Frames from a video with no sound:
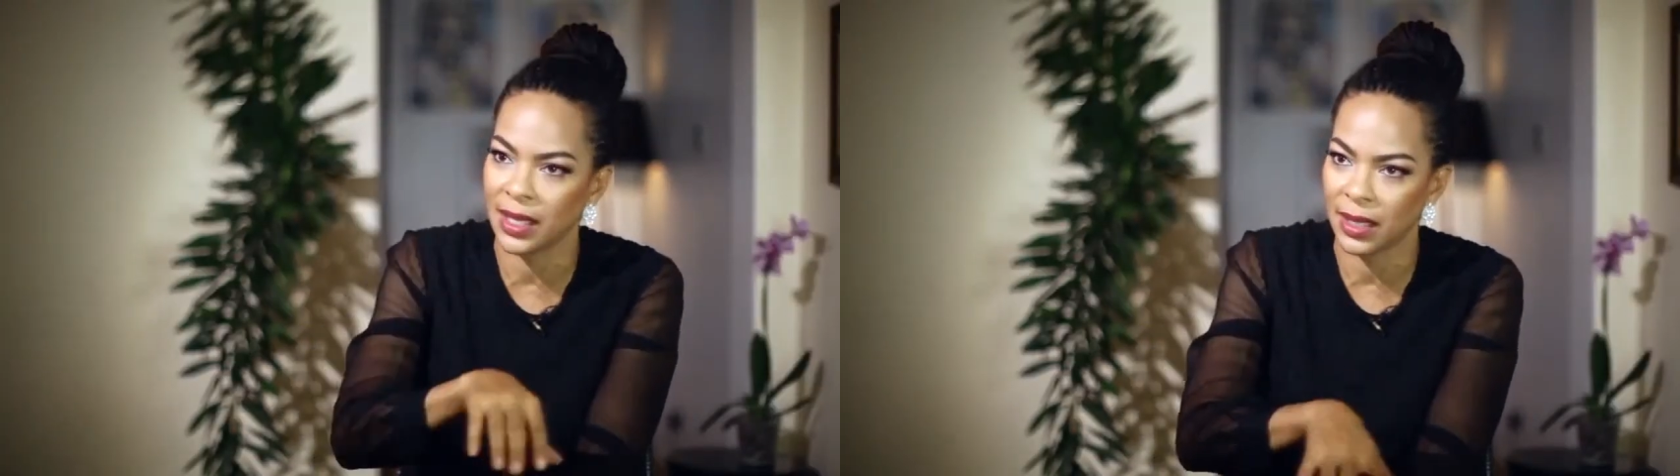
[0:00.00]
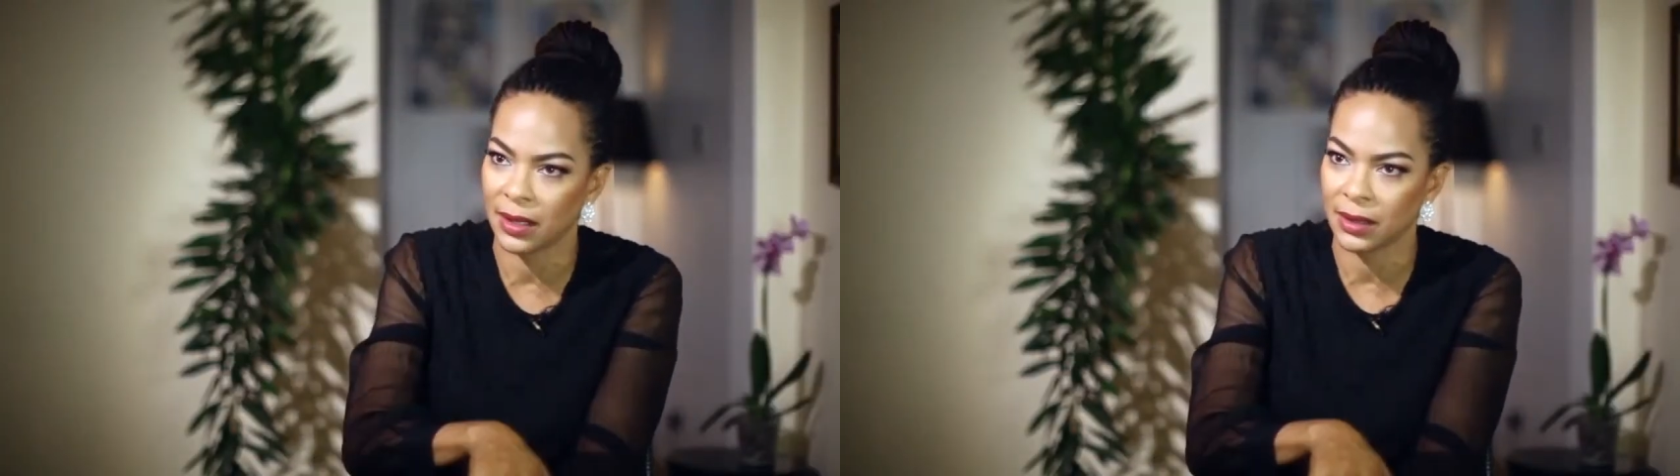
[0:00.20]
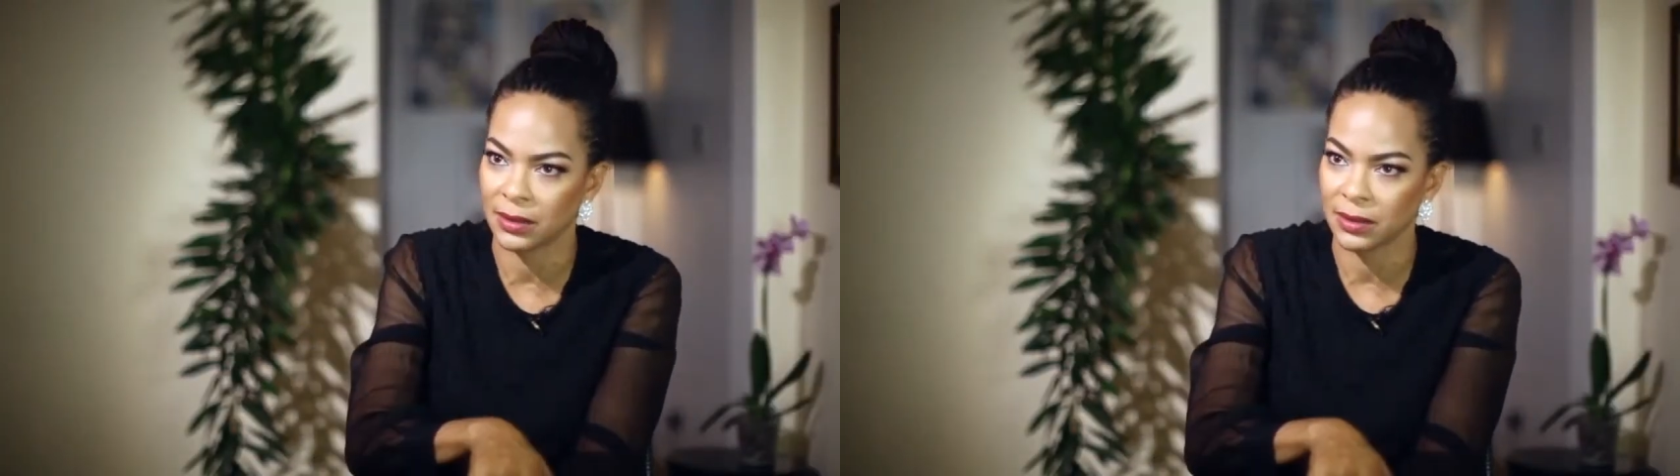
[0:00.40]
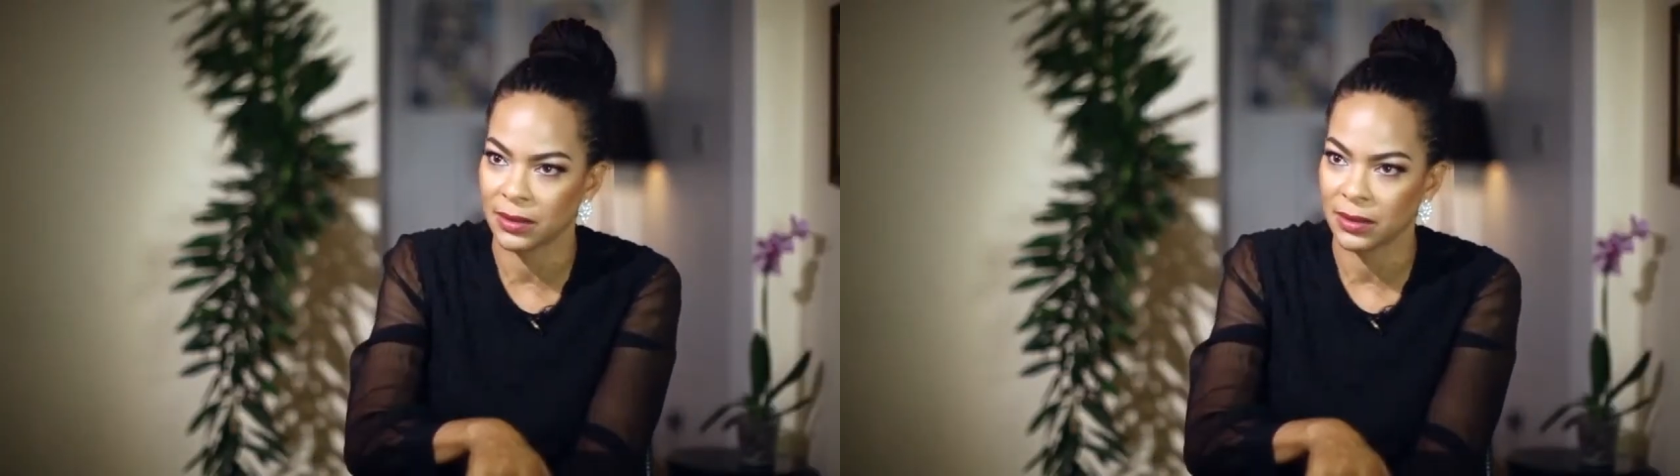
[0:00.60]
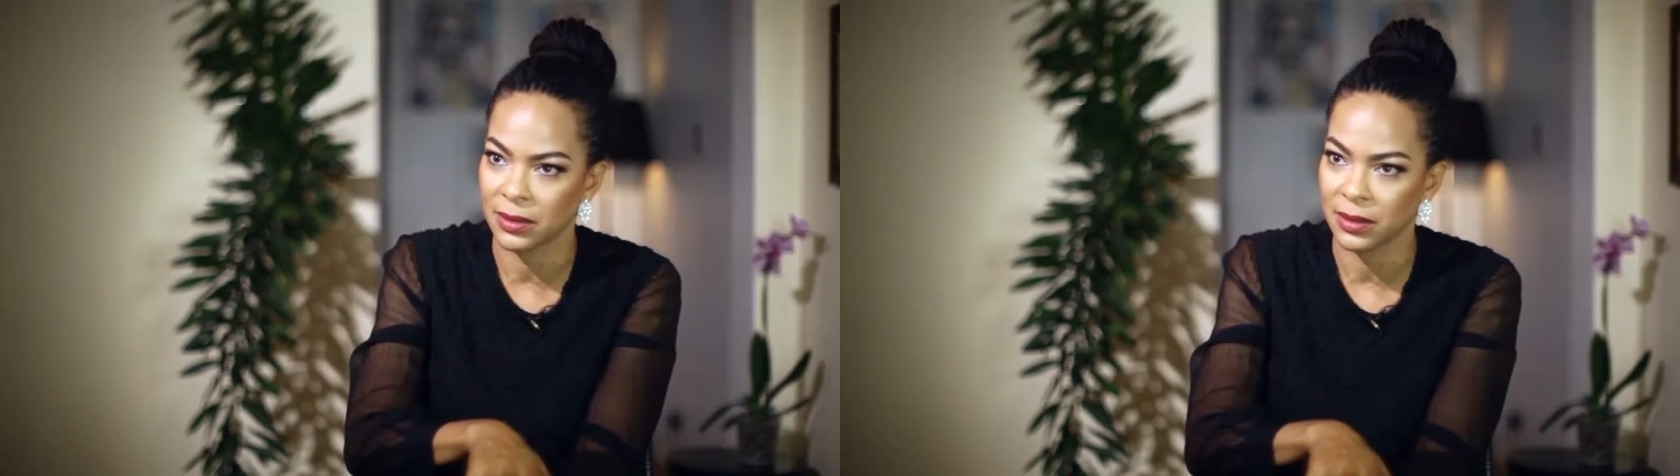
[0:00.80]
here
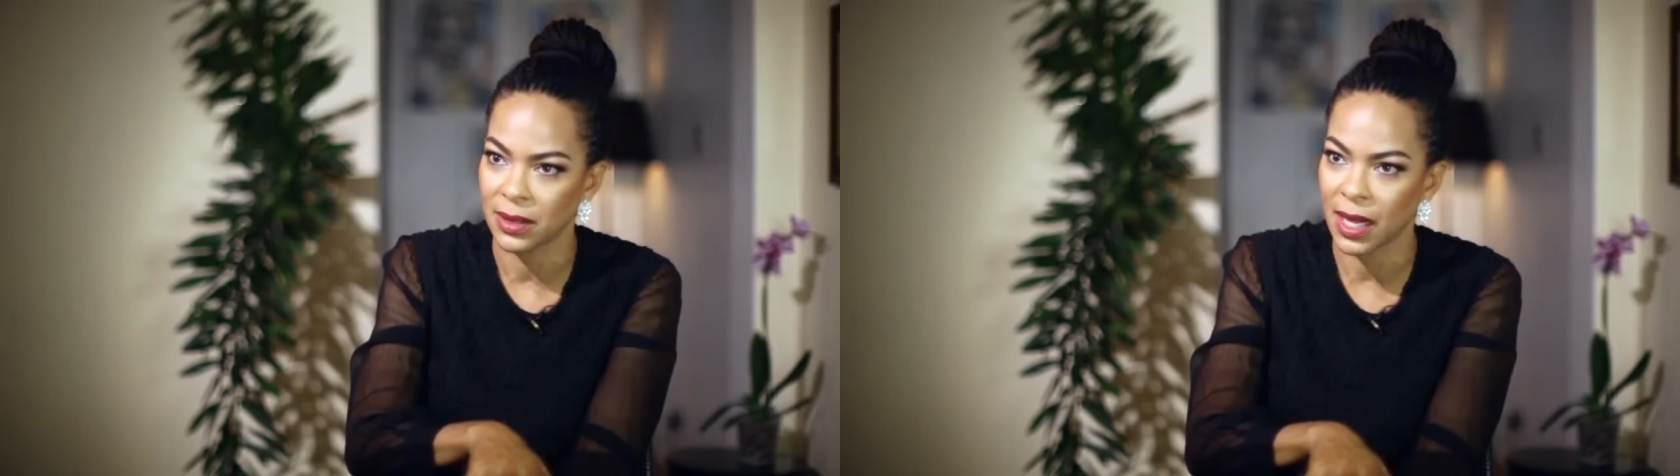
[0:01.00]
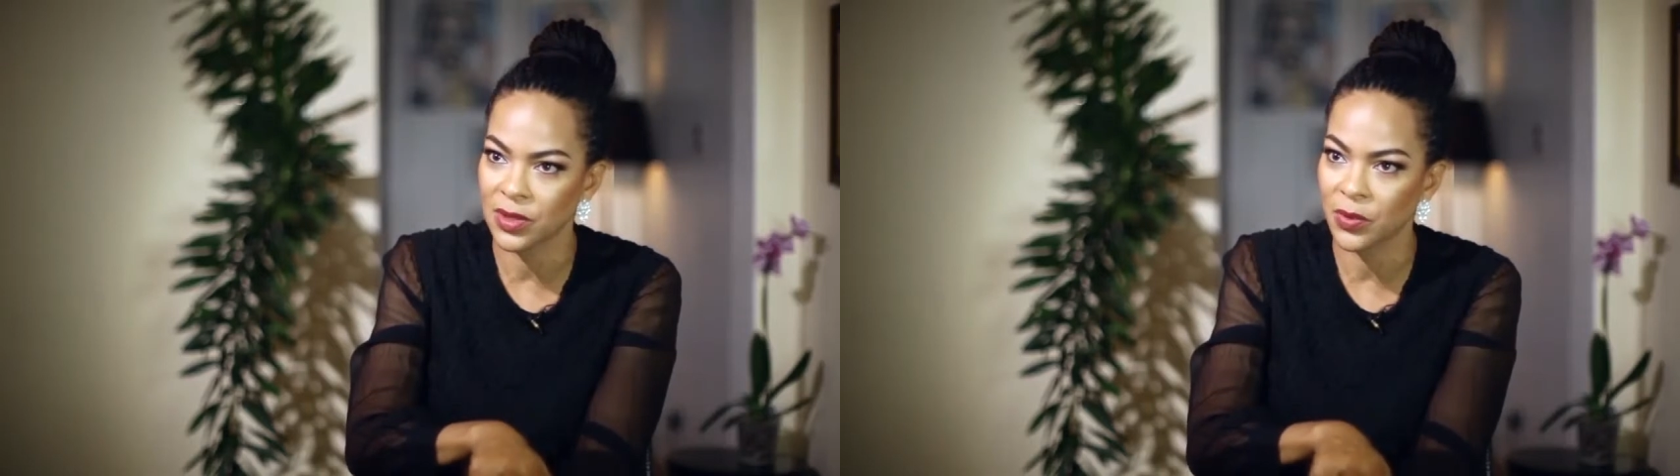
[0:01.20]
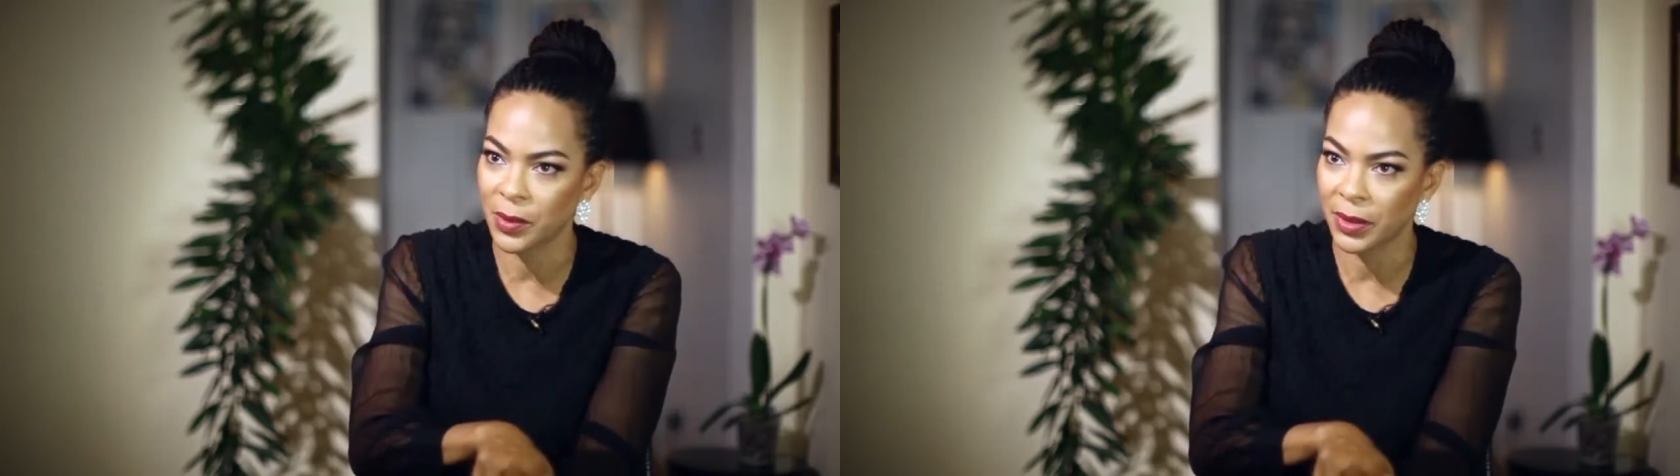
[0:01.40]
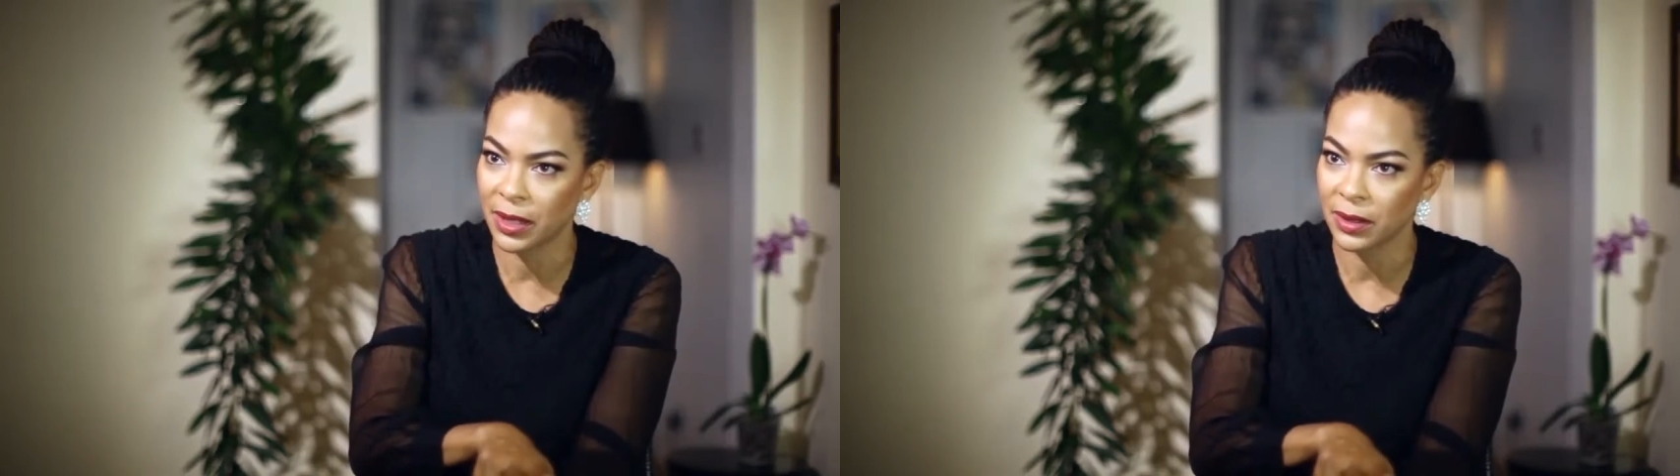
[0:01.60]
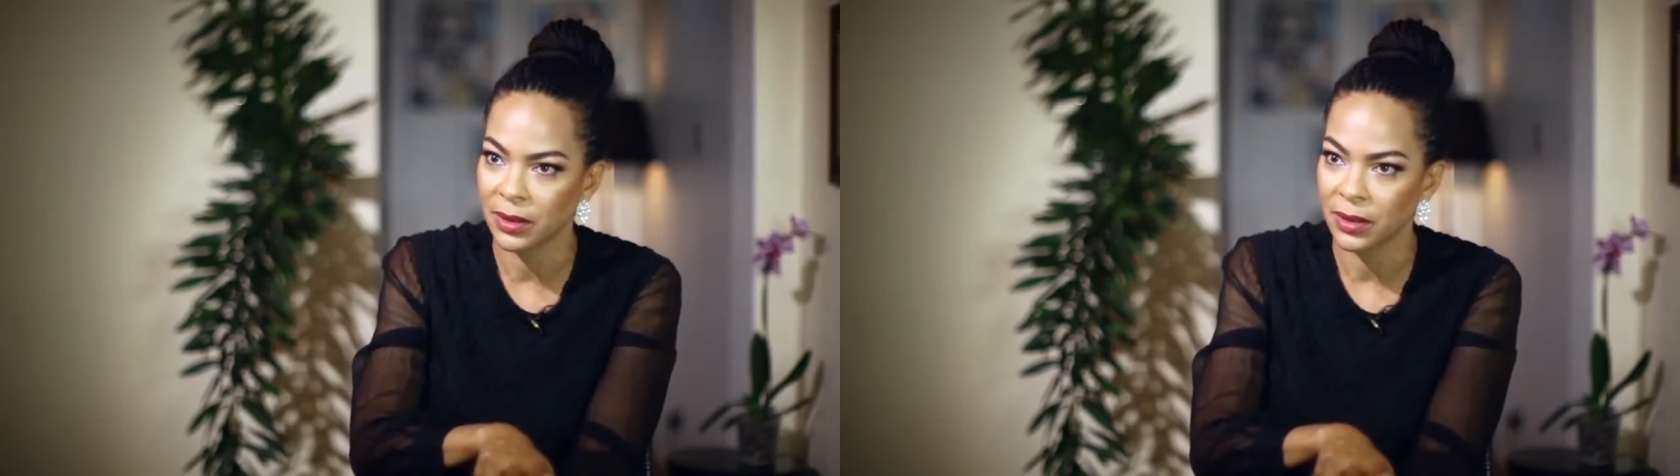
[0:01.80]
as women?